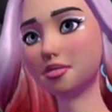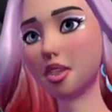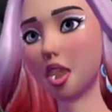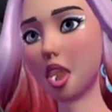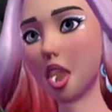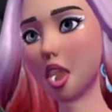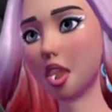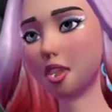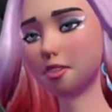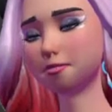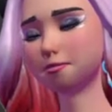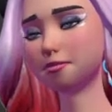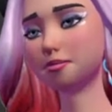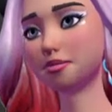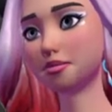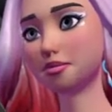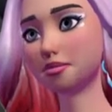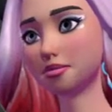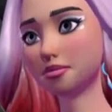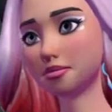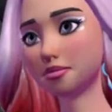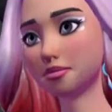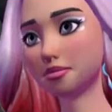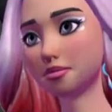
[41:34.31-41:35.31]

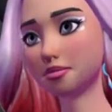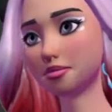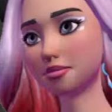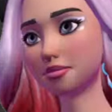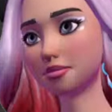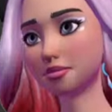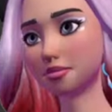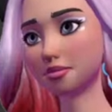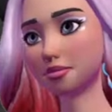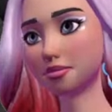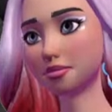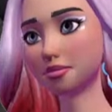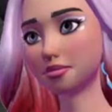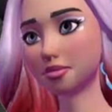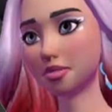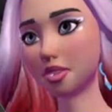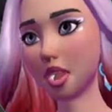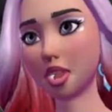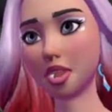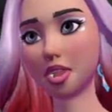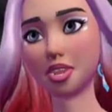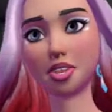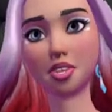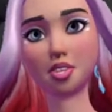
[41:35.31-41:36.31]

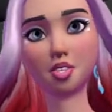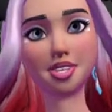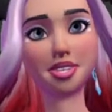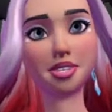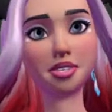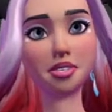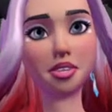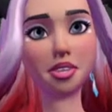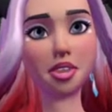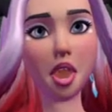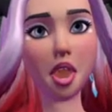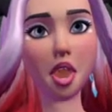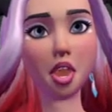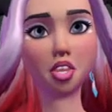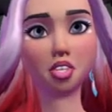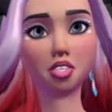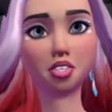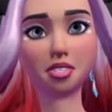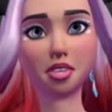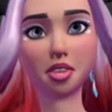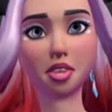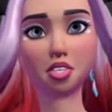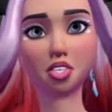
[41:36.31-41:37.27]
I'll carry on past that,